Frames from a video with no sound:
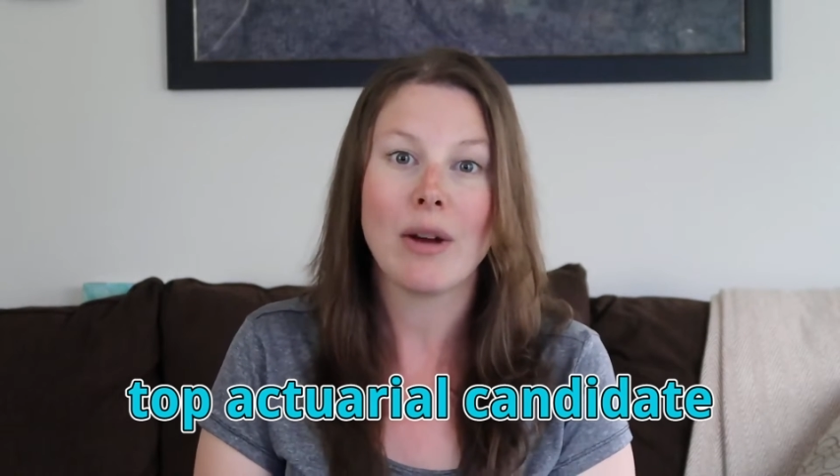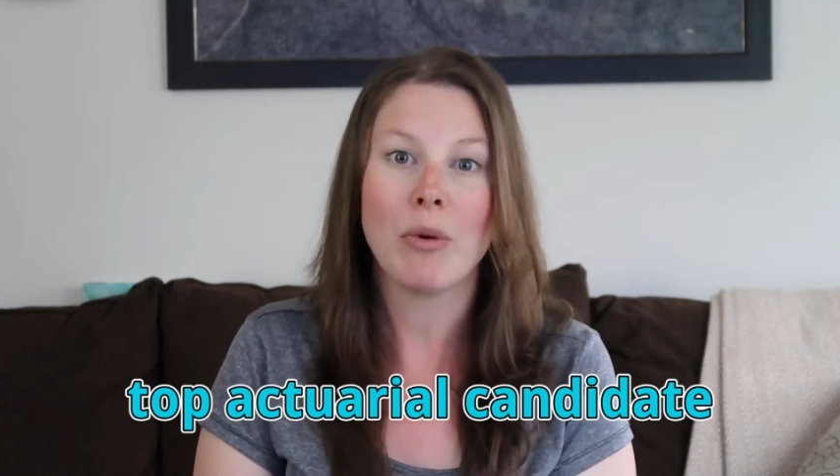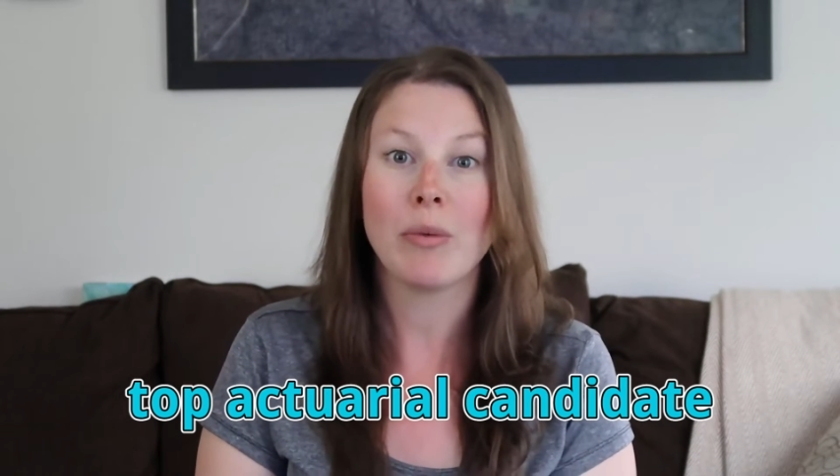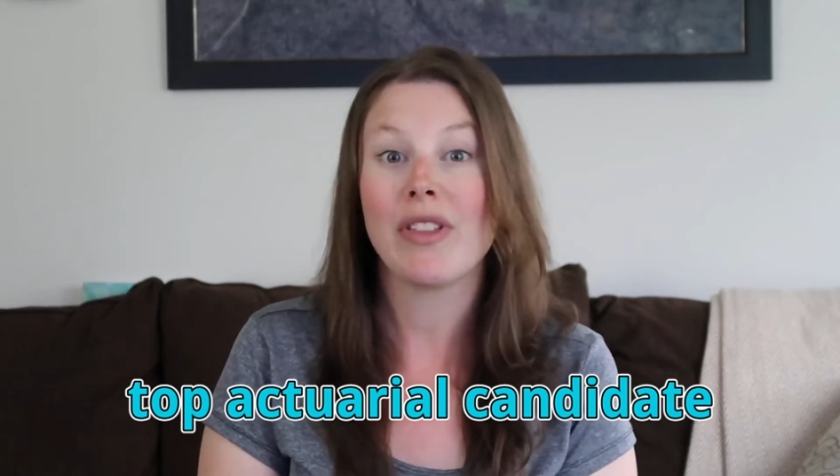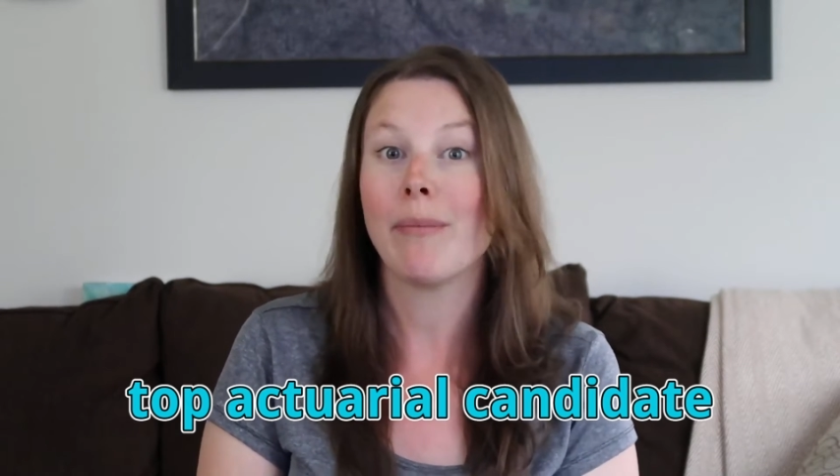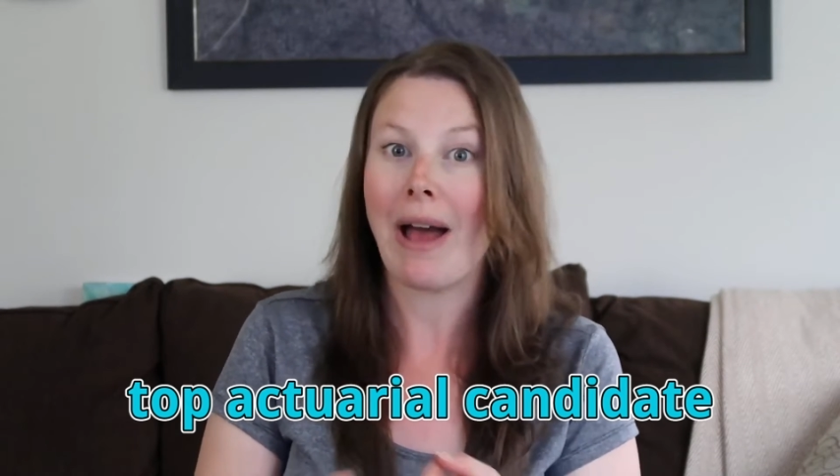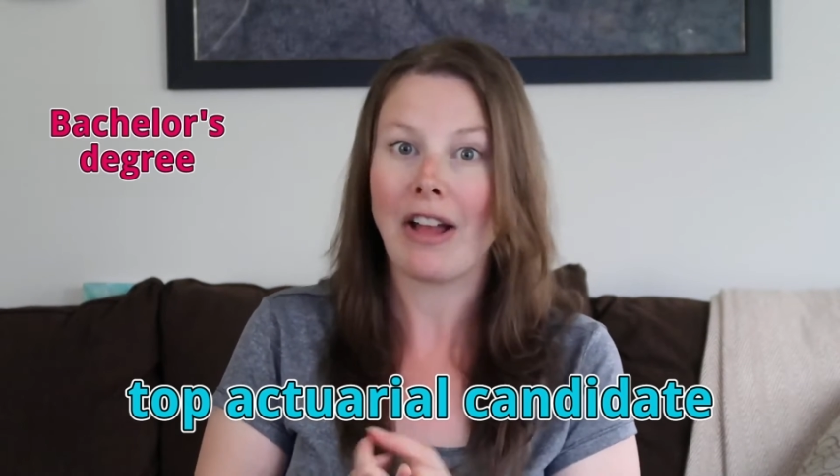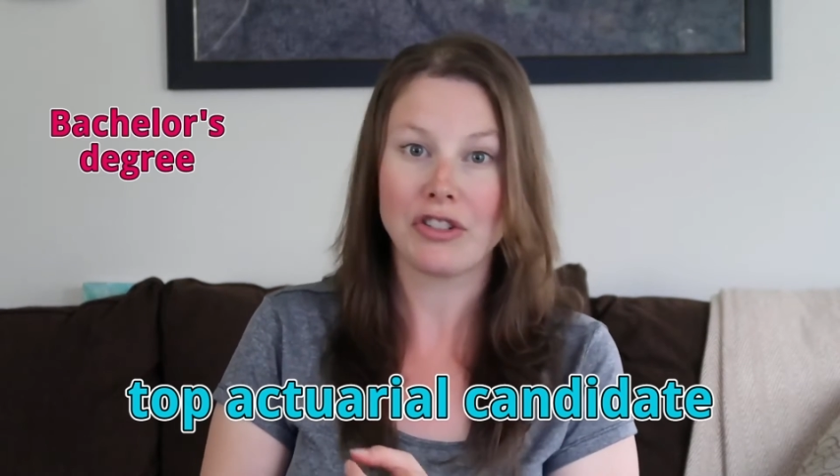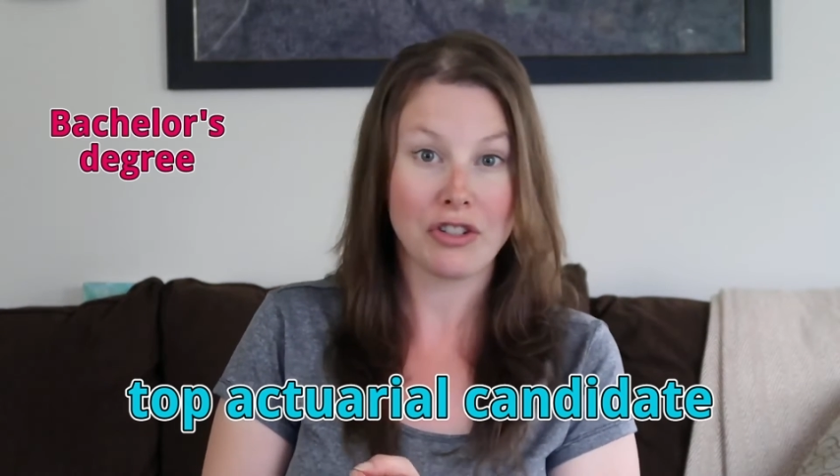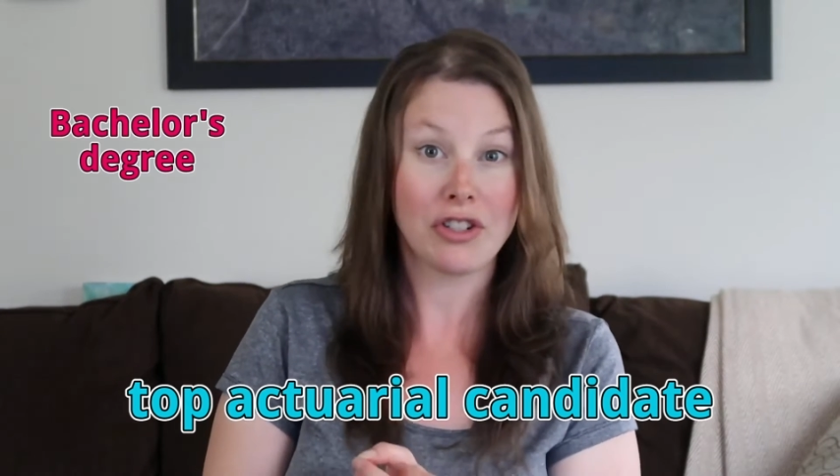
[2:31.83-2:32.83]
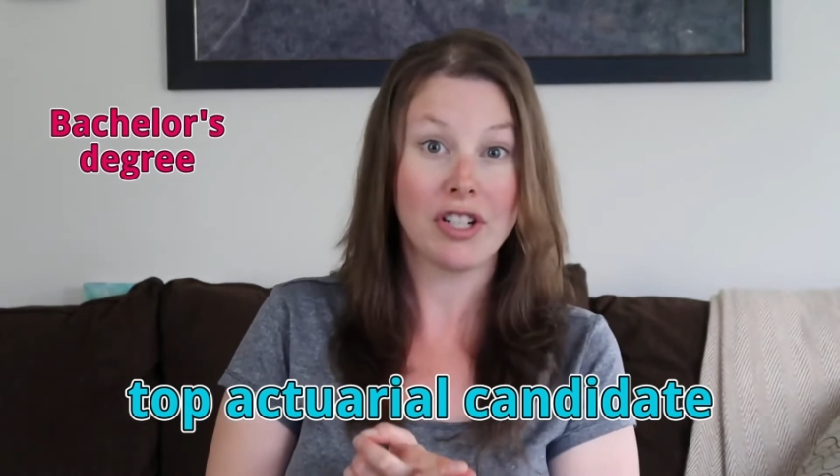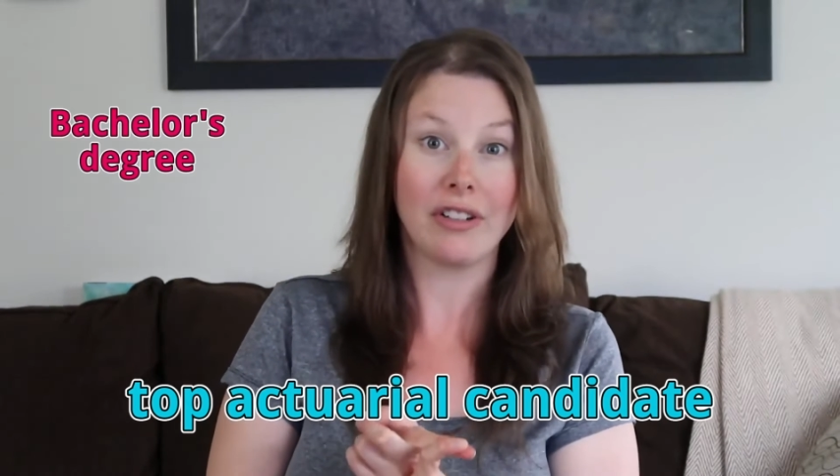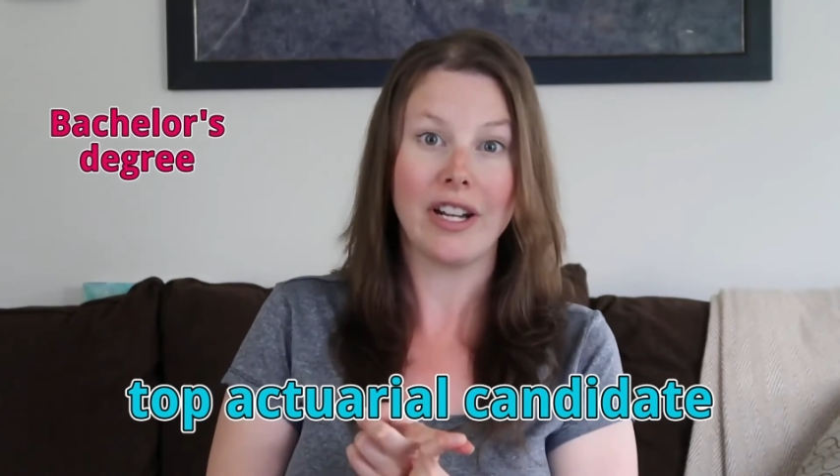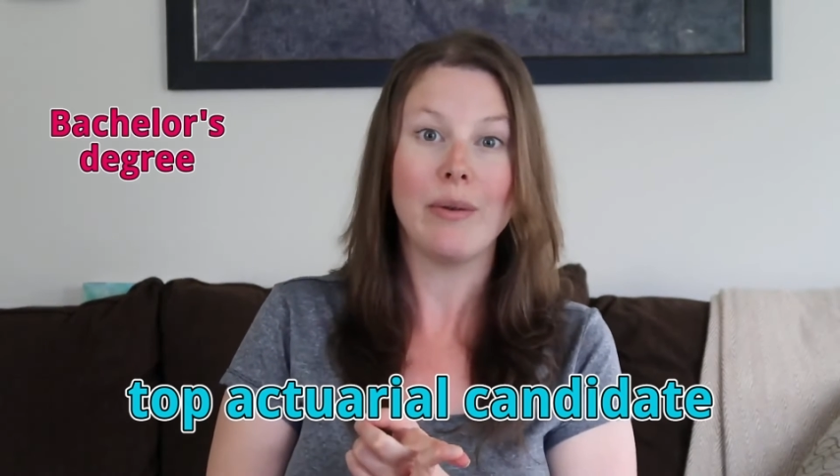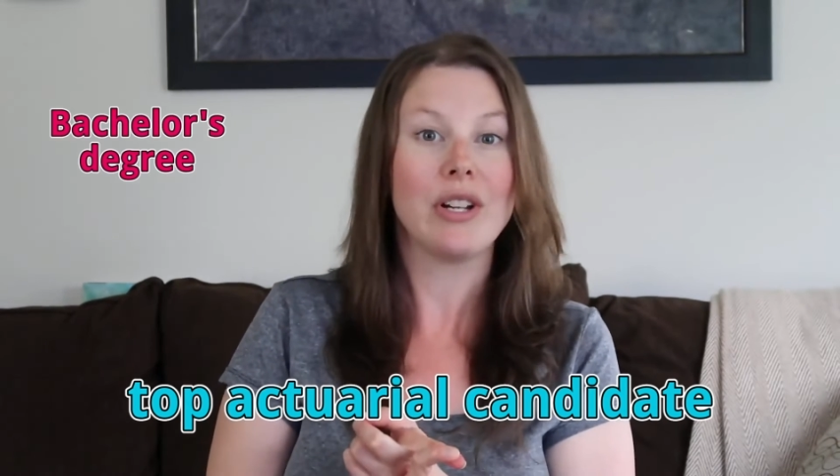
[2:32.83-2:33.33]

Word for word: someone with a bachelor's degree,